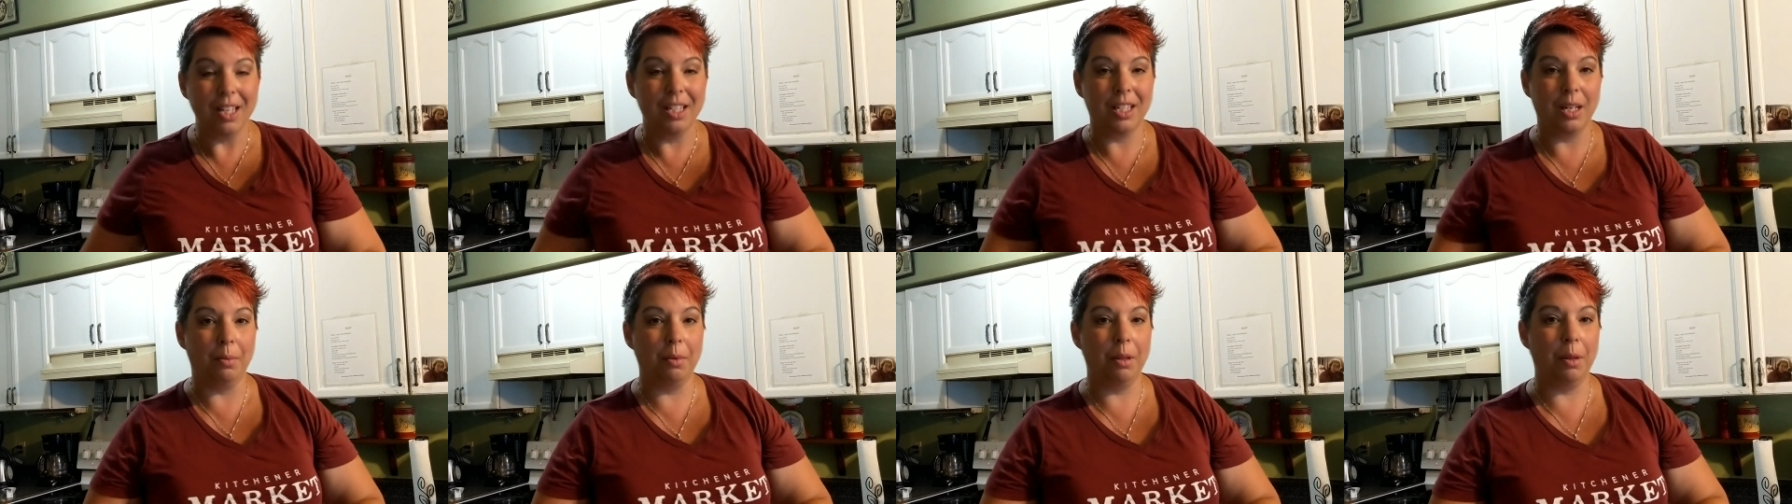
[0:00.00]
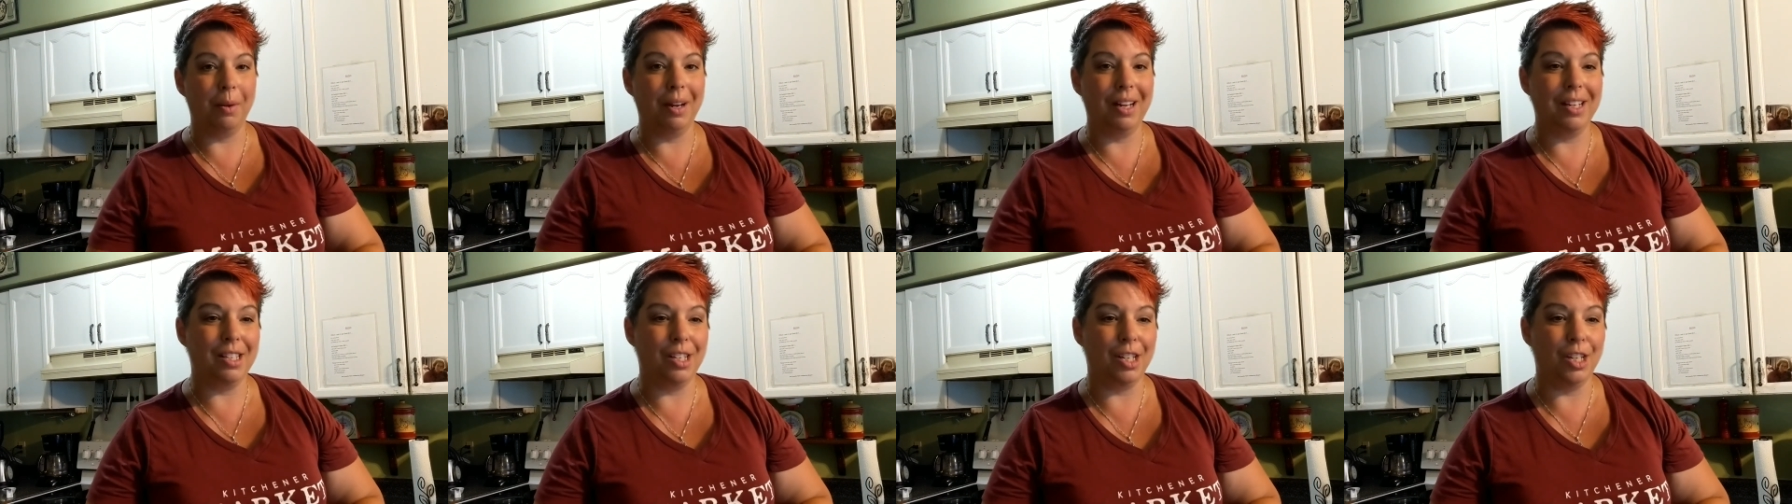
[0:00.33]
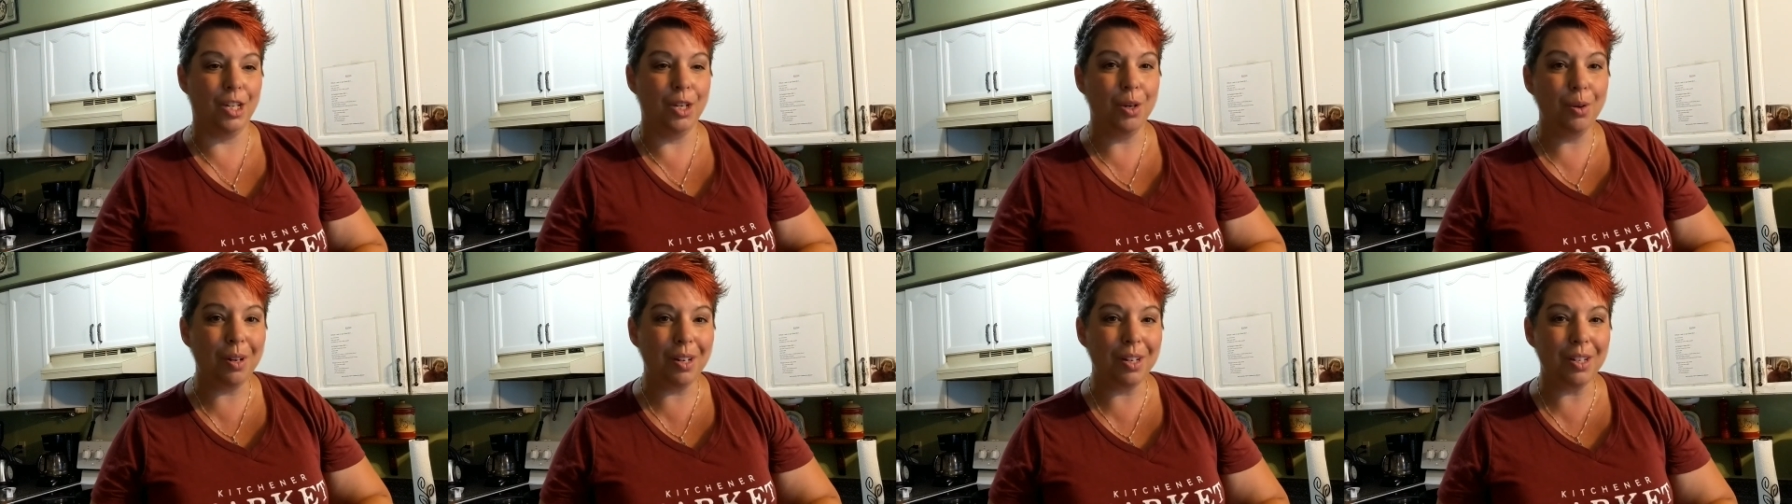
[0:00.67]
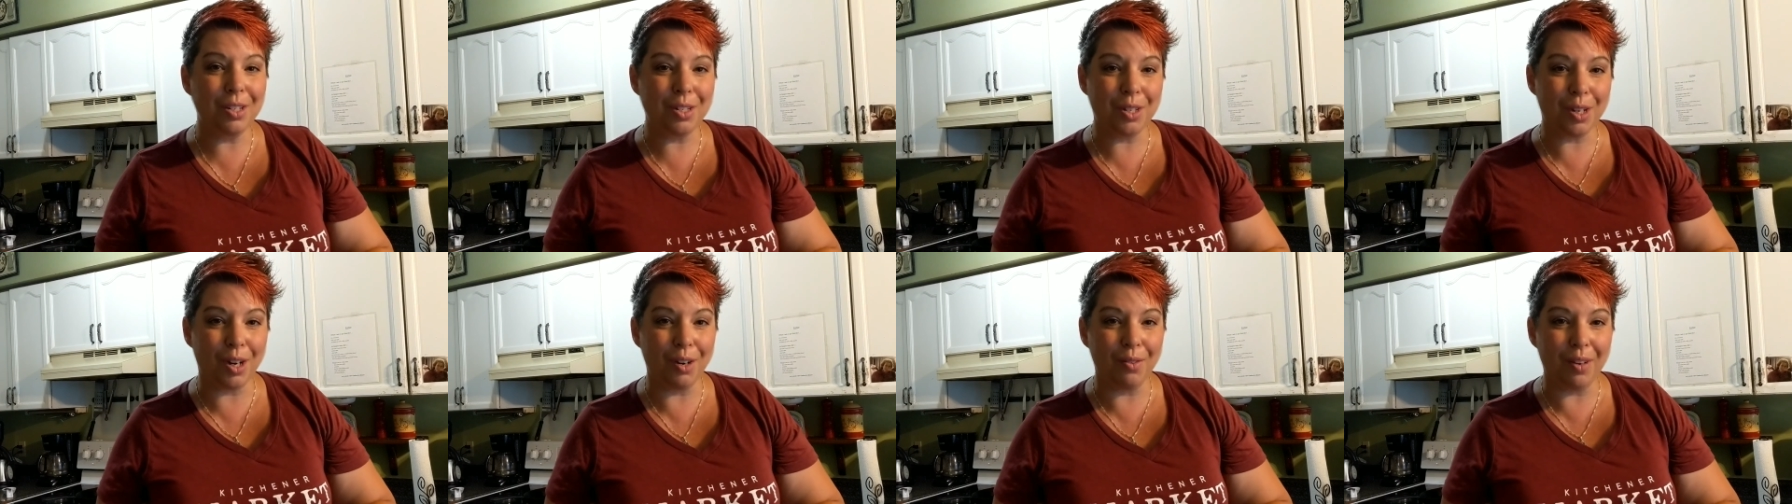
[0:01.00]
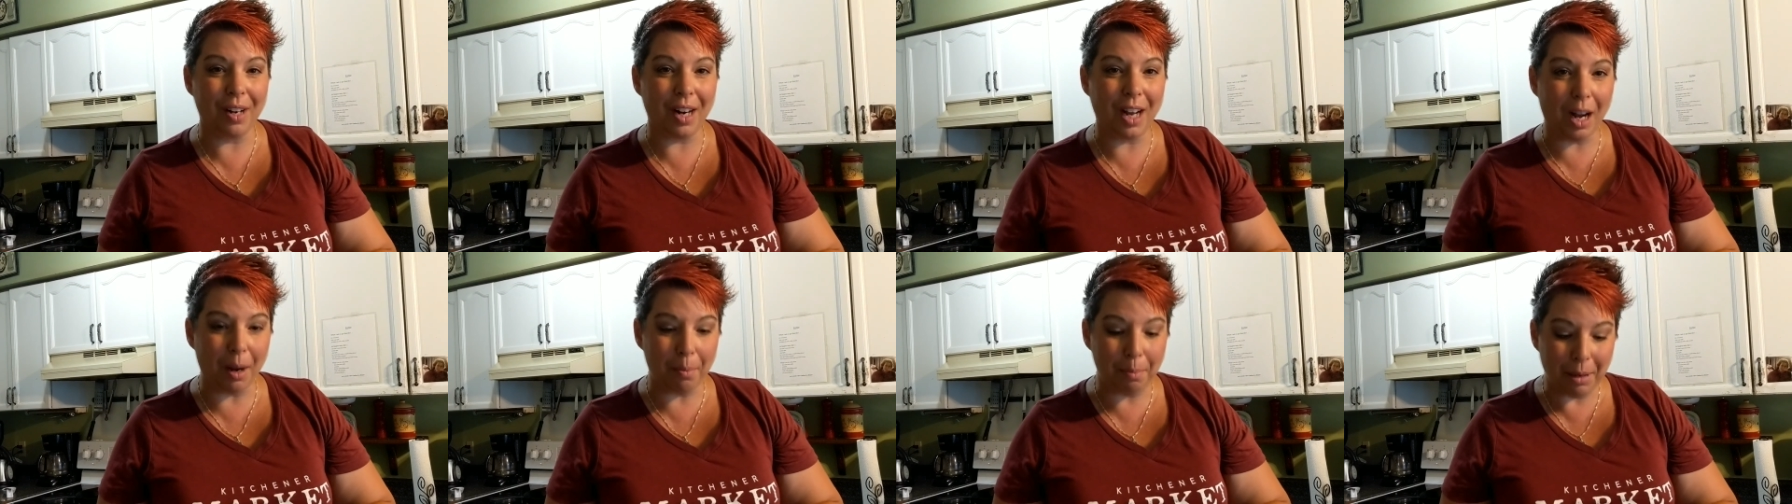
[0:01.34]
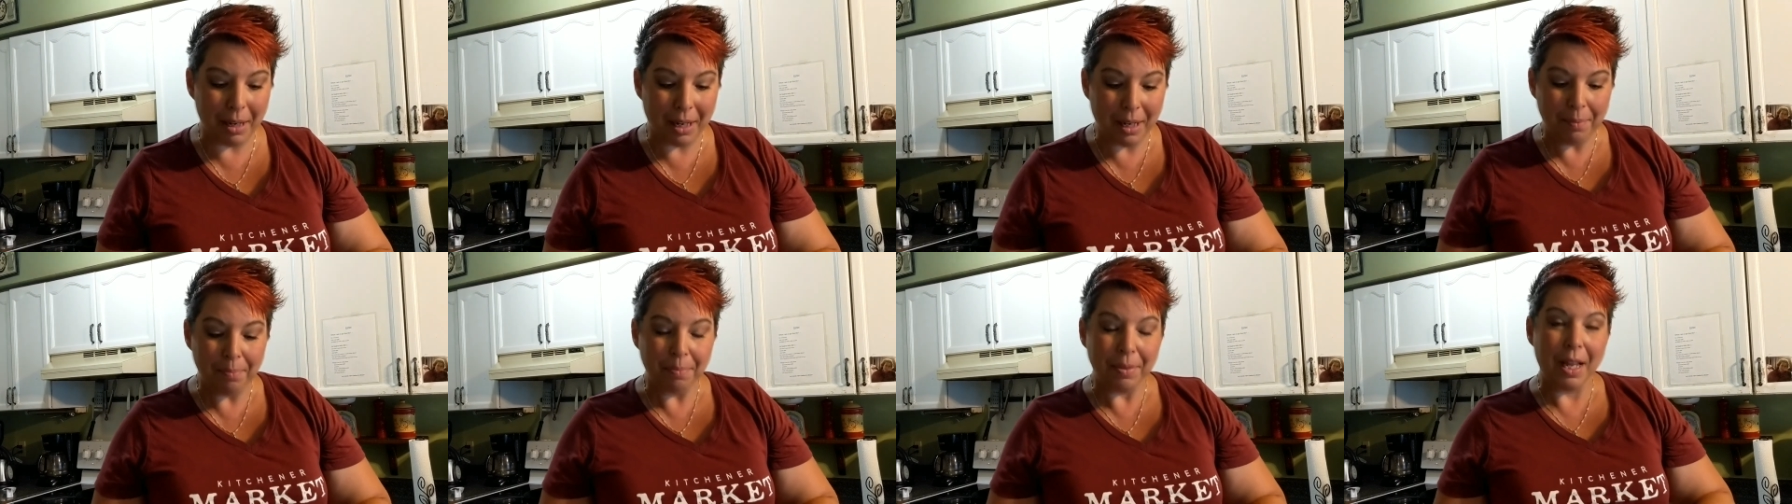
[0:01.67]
some of the ways that you can serve it up.